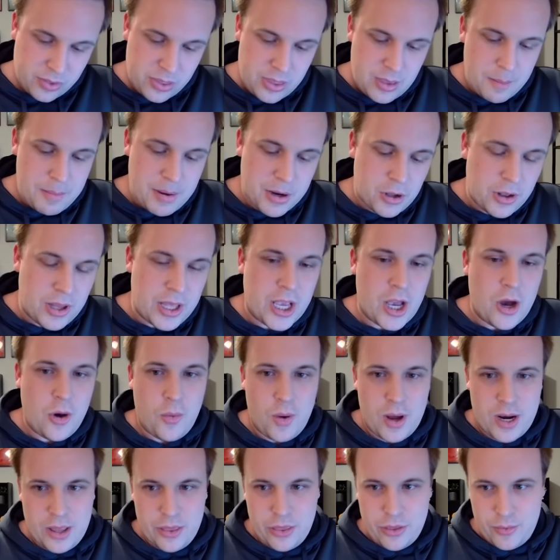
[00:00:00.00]
but only go
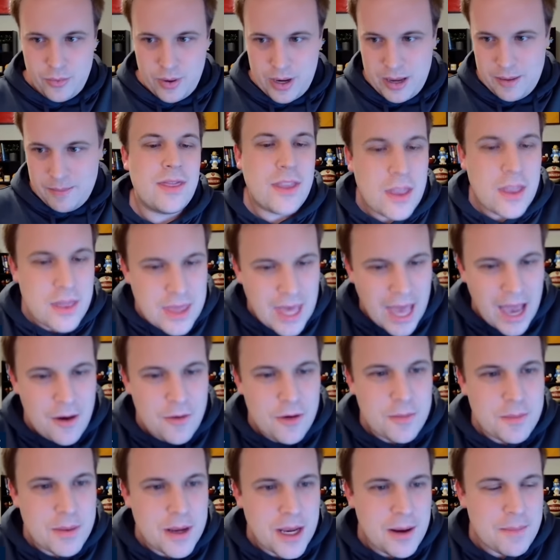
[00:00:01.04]
1-3, then that
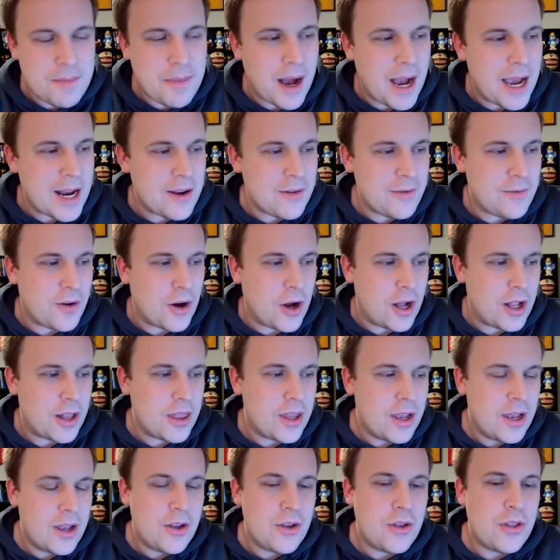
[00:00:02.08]
would mean by
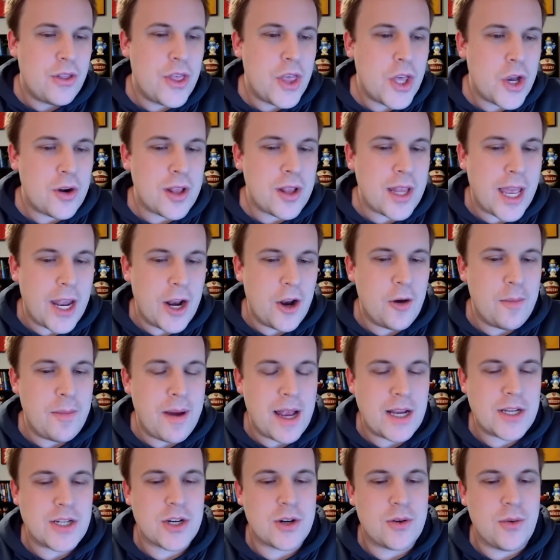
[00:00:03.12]
default the Orlando
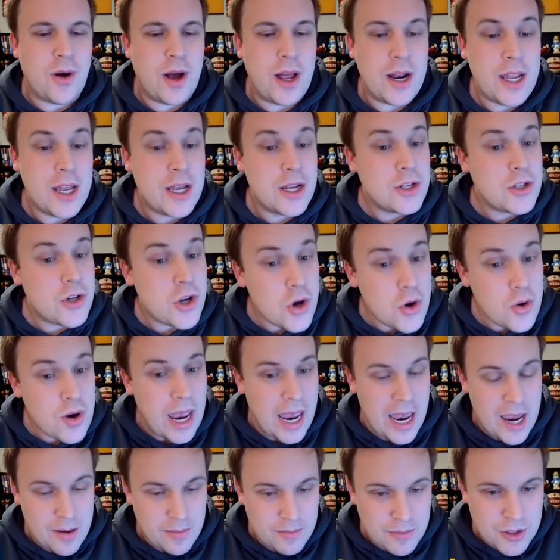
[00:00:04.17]
Magic won 2
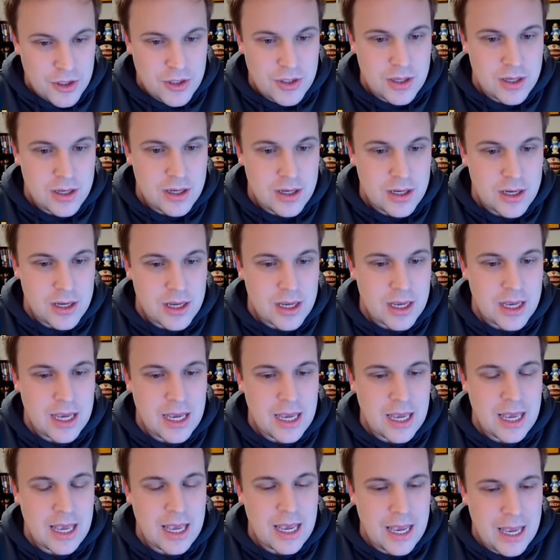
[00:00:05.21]
games
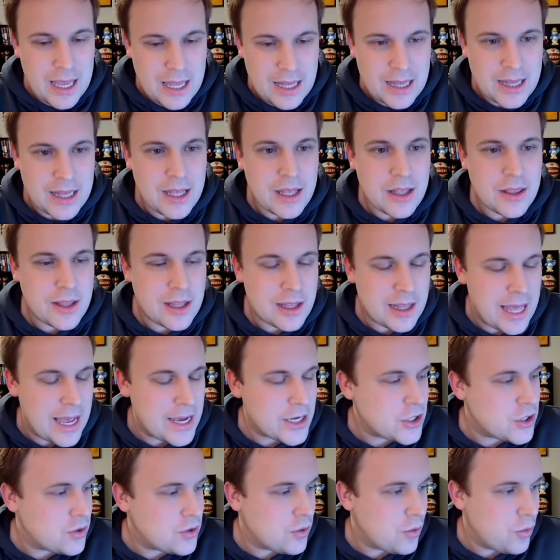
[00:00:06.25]
in the
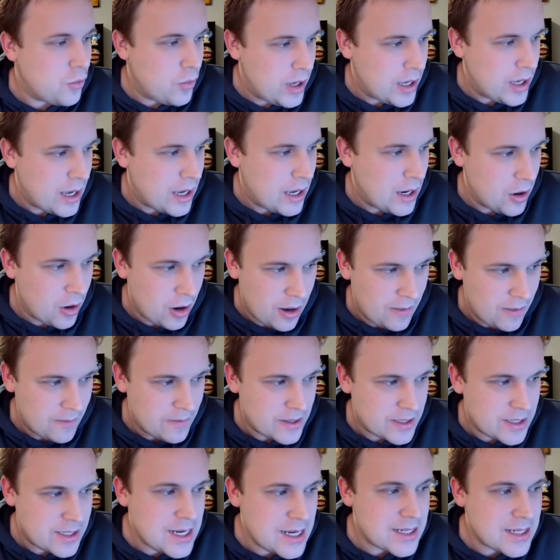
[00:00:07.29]
last week here of the
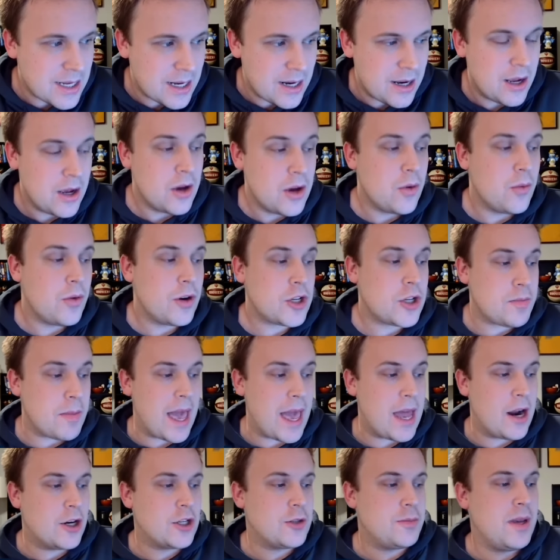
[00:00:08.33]
season, which
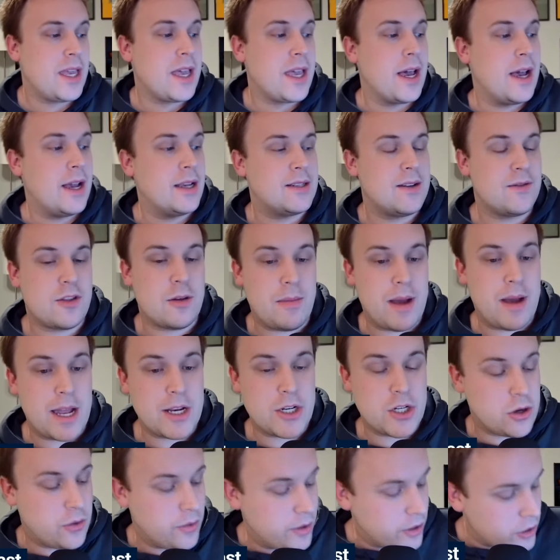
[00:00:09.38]
matters because if the
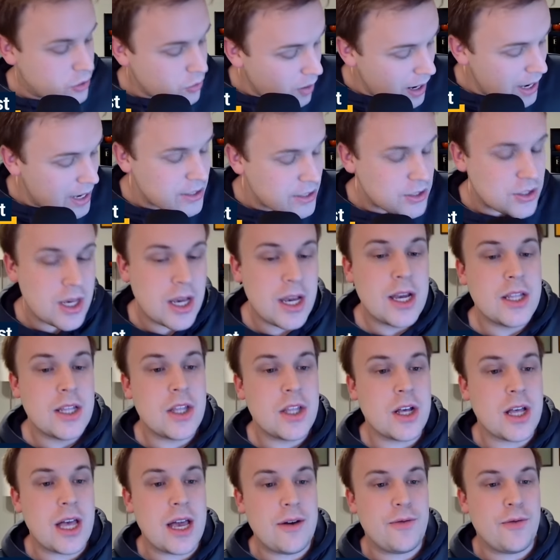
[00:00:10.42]
Magic win twice,
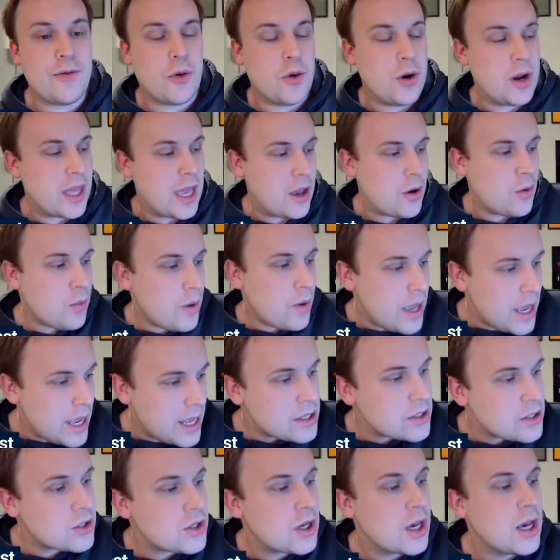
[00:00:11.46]
they'll have 48
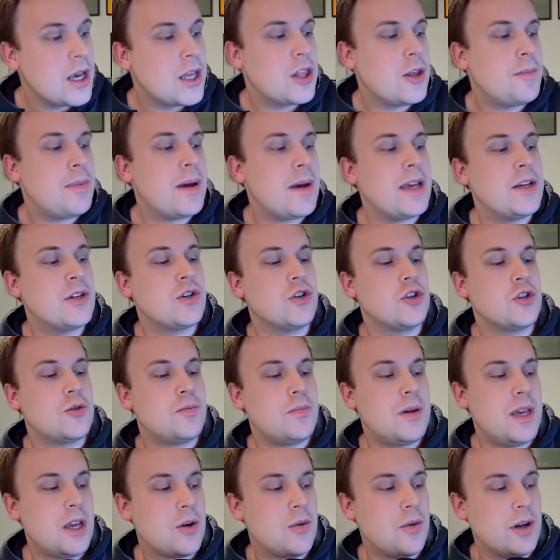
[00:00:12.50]
wins. The Pacers'
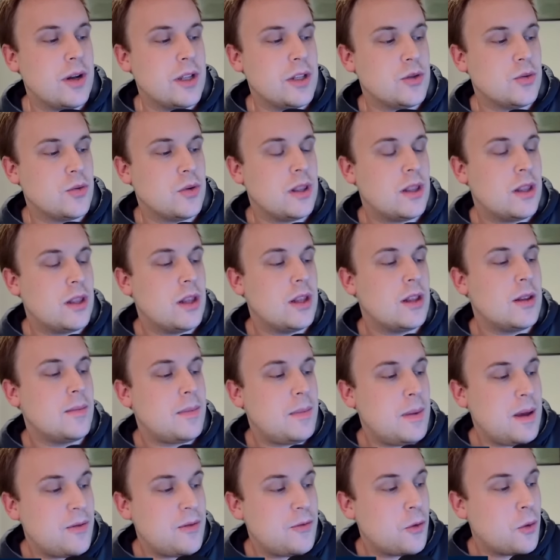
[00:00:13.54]
peak wins would
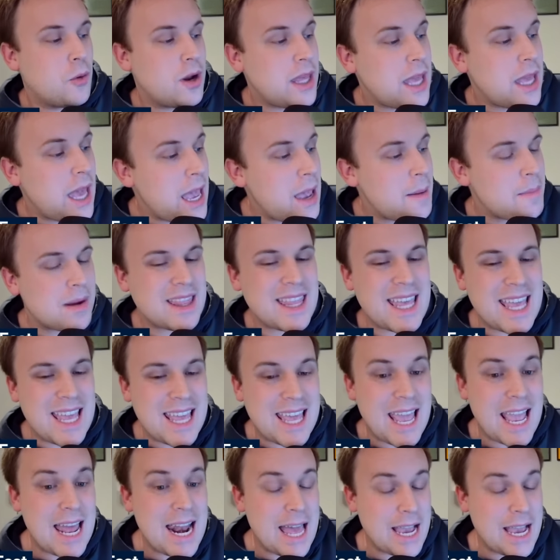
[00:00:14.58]
be 48, but they
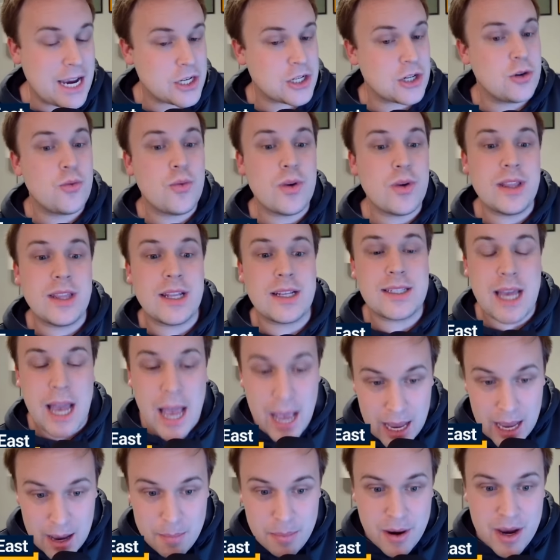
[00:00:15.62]
can't actually win the
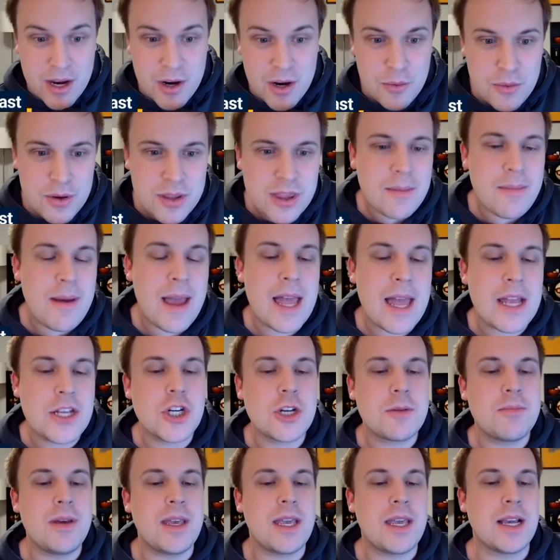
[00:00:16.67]
tiebreaker with the Magic
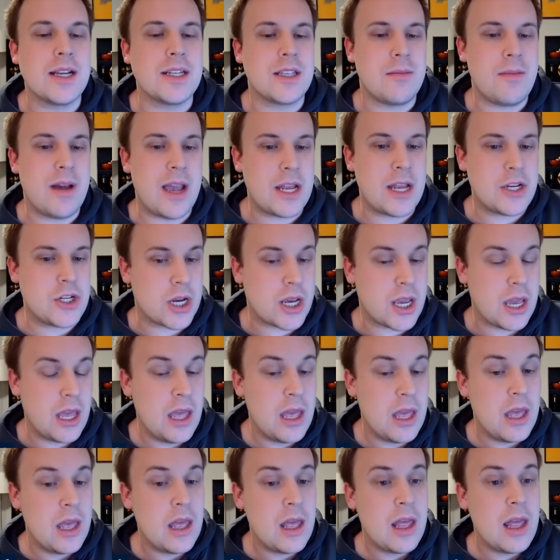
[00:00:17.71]
because the Magic
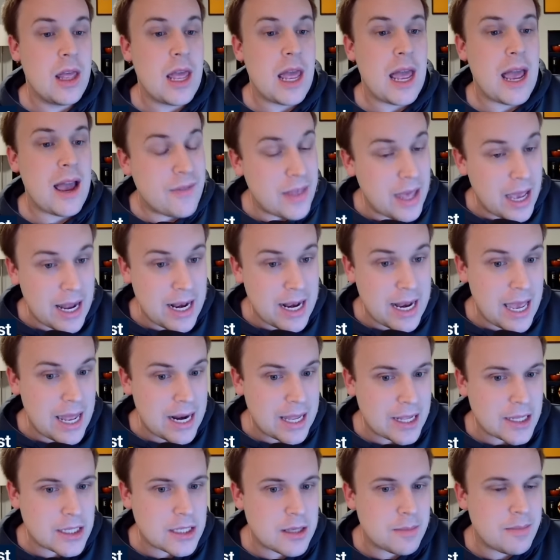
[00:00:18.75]
have the head-to-head
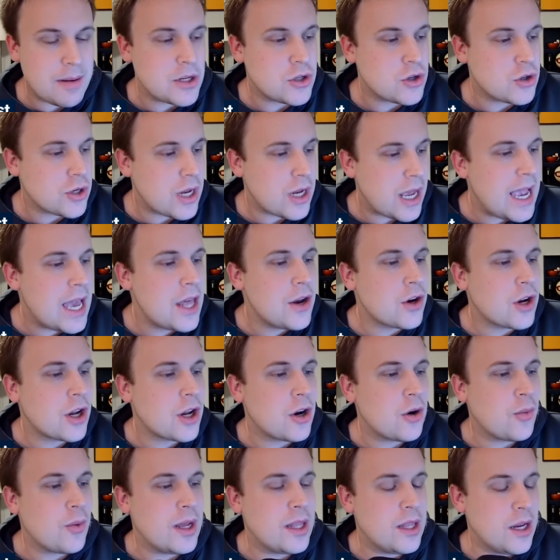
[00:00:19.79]
against the Pacers and are going to
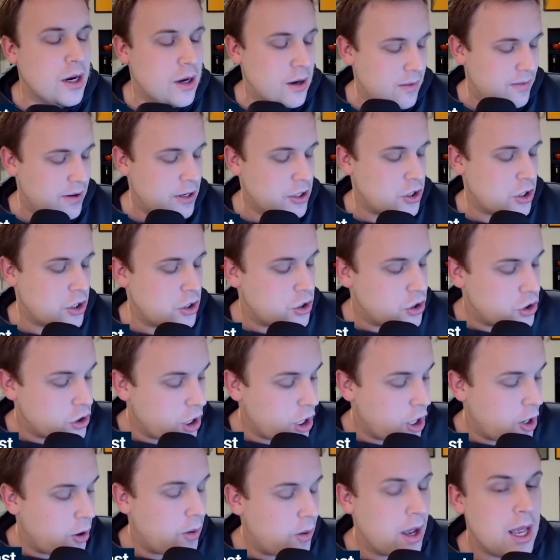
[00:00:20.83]
win their division.
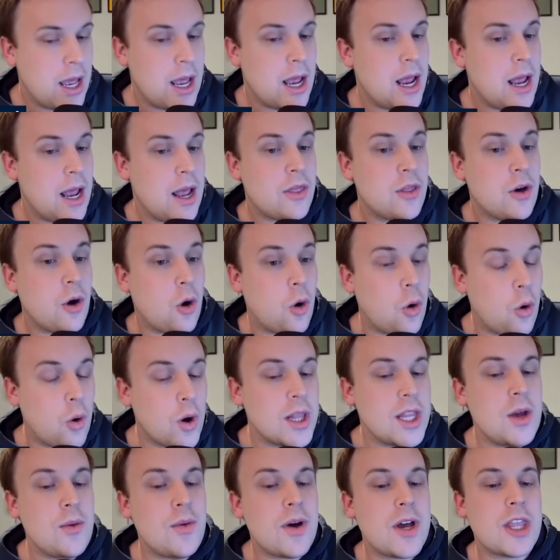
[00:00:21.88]
So the
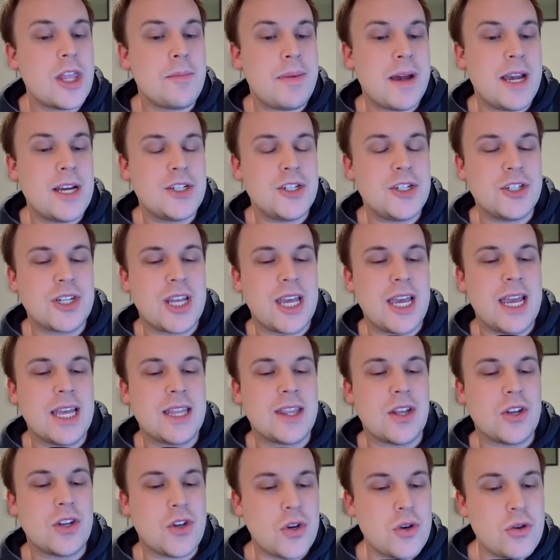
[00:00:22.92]
only way the Pacers can get
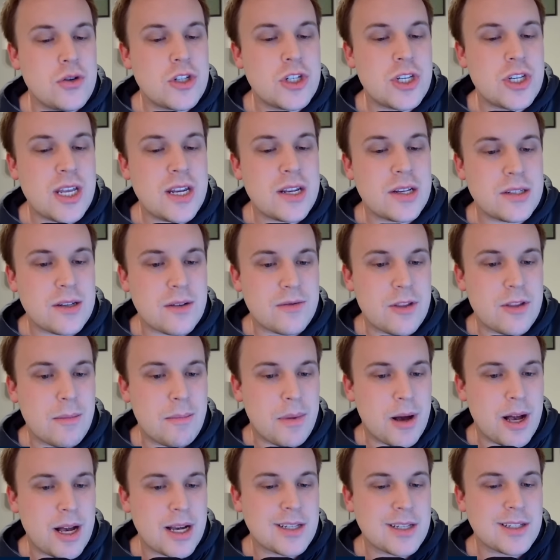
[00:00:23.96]
the 2 seed is if the
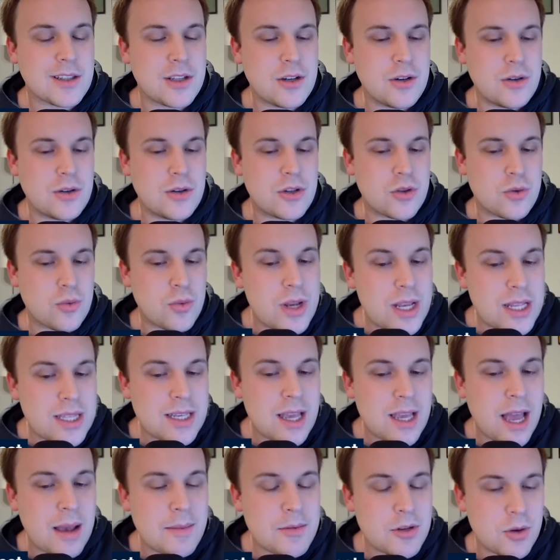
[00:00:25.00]
Bucks lose 3
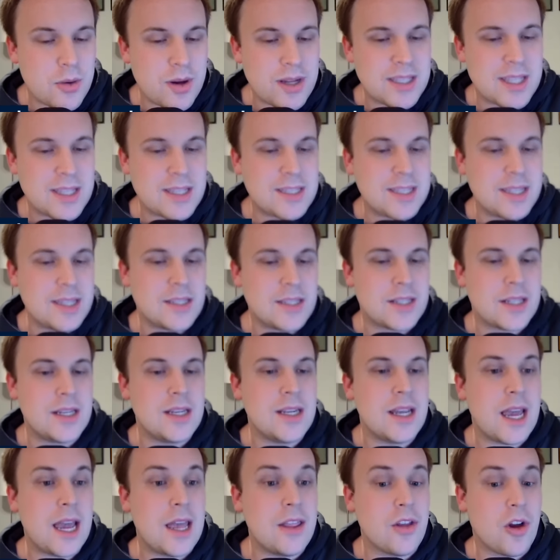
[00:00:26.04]
times the rest of the season
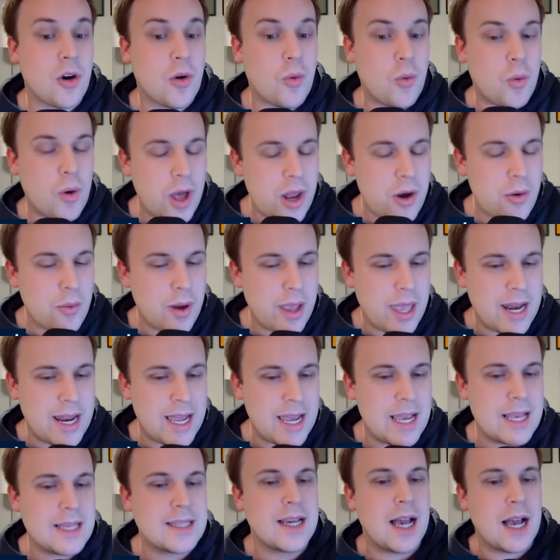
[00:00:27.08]
and their 1 win
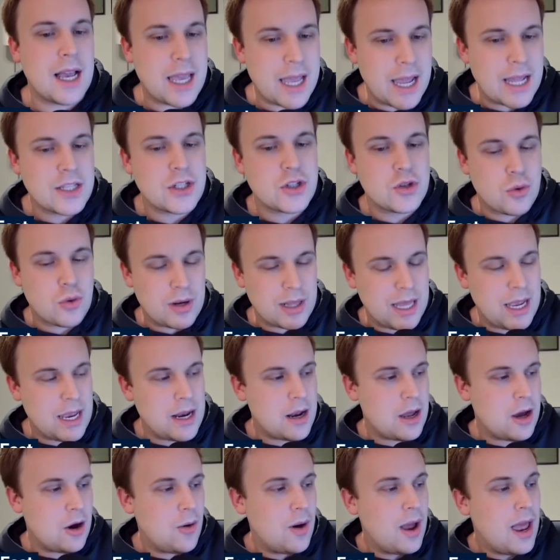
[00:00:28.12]
is against
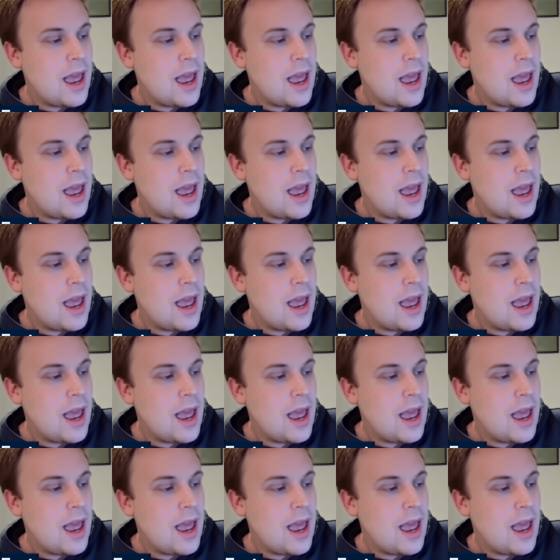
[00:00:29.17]
Orlando,